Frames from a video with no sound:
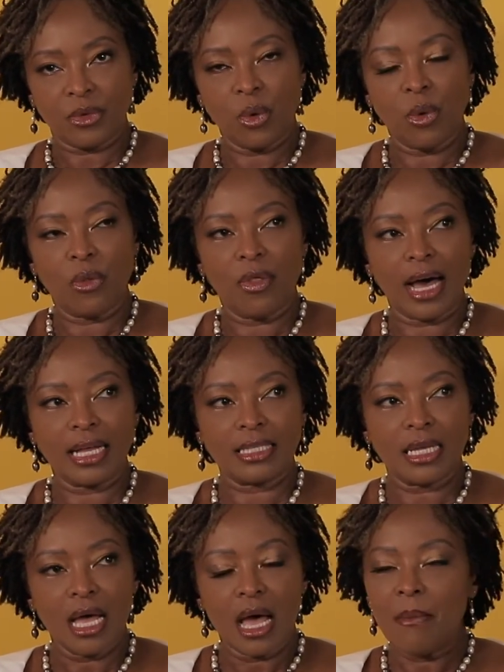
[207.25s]
or
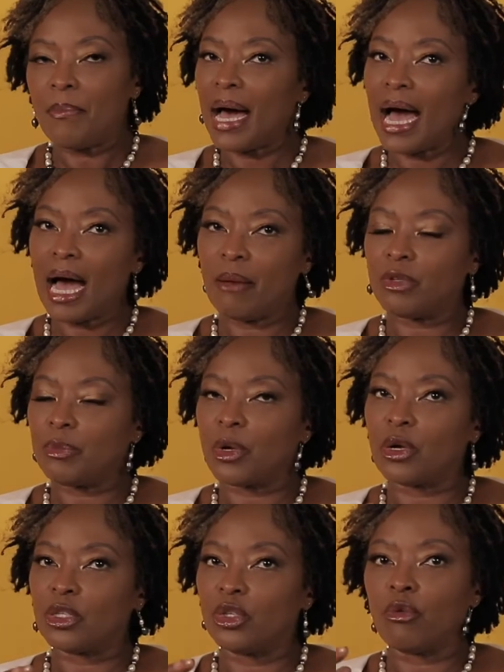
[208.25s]
that perhaps
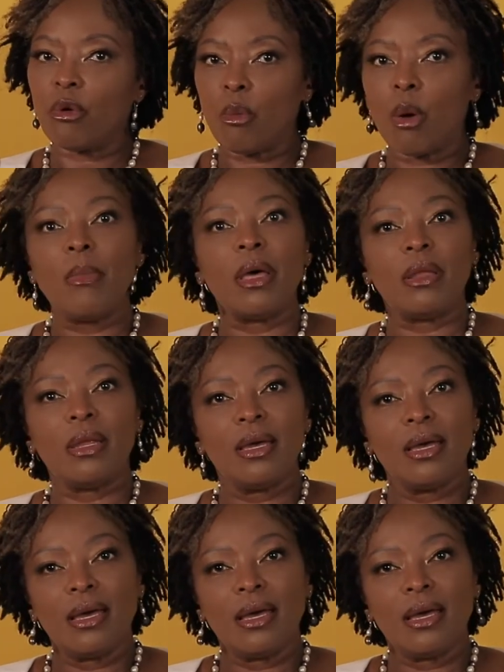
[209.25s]
because you're a woman,